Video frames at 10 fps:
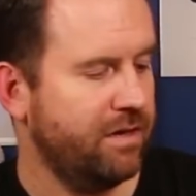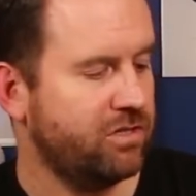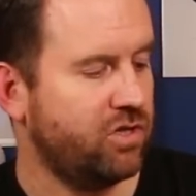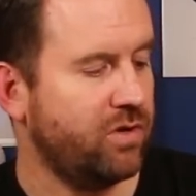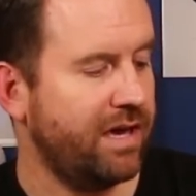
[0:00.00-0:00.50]

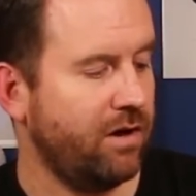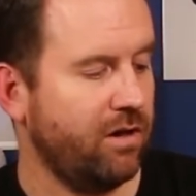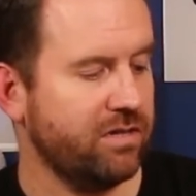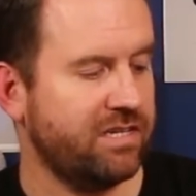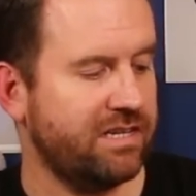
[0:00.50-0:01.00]
So you get
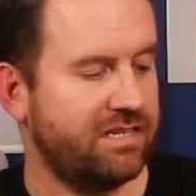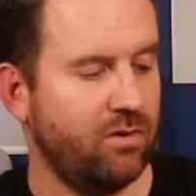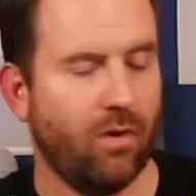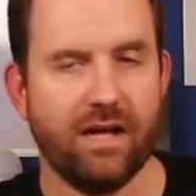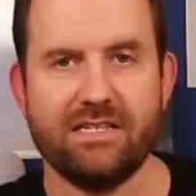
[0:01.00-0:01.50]
all 60
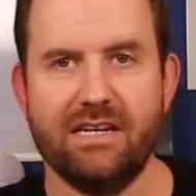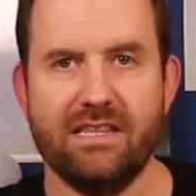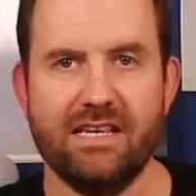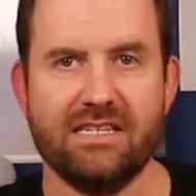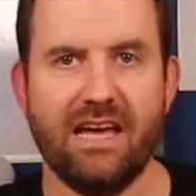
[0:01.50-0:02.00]
watts into
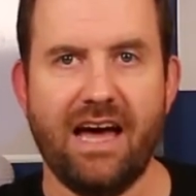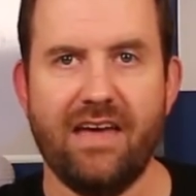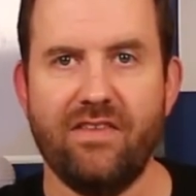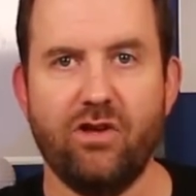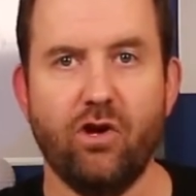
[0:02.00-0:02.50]
this guy,
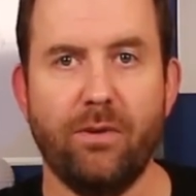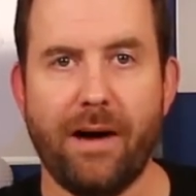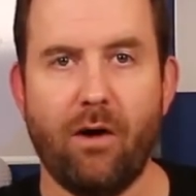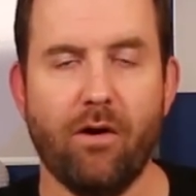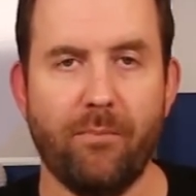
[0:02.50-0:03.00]
and then you can
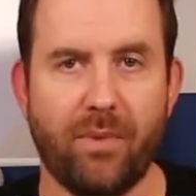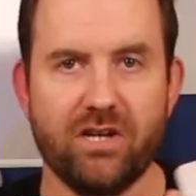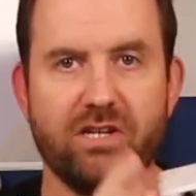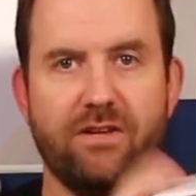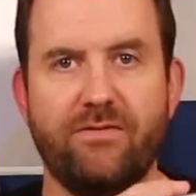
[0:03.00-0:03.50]
power a
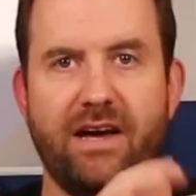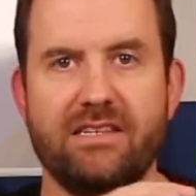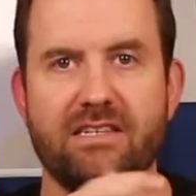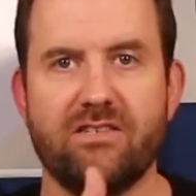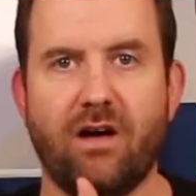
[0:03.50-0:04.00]
bunch of
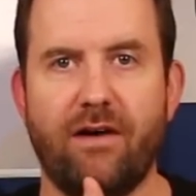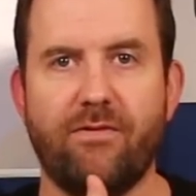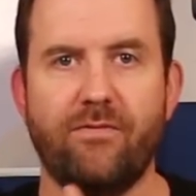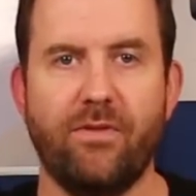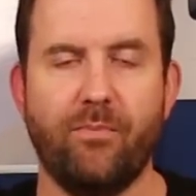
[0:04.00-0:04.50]
devices
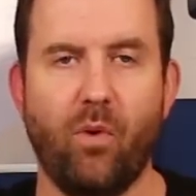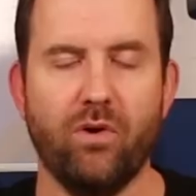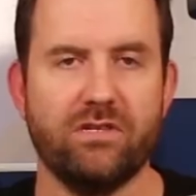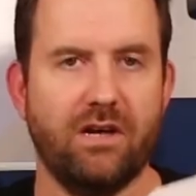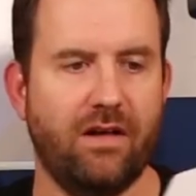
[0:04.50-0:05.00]
off of the
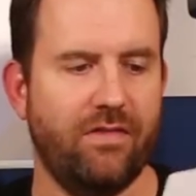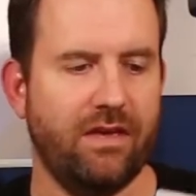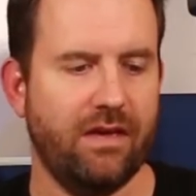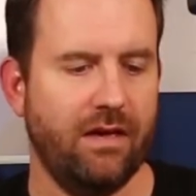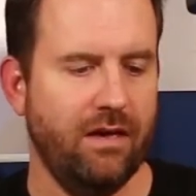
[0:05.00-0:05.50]
ports on
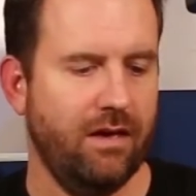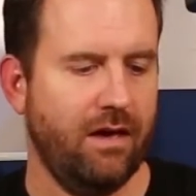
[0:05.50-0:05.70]
the